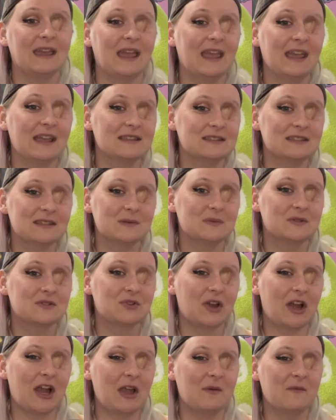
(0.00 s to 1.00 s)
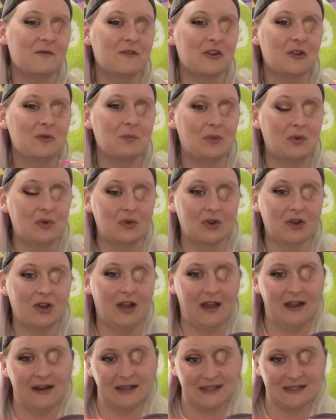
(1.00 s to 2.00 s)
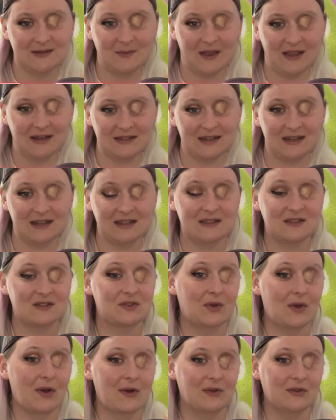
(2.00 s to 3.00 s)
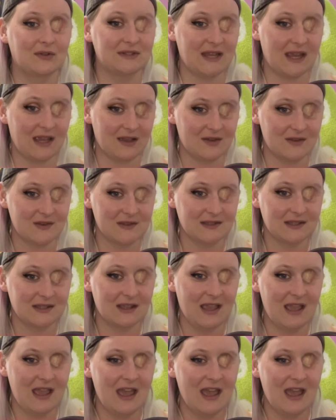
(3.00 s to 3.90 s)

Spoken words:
and subscribe for more unexpected historical tales.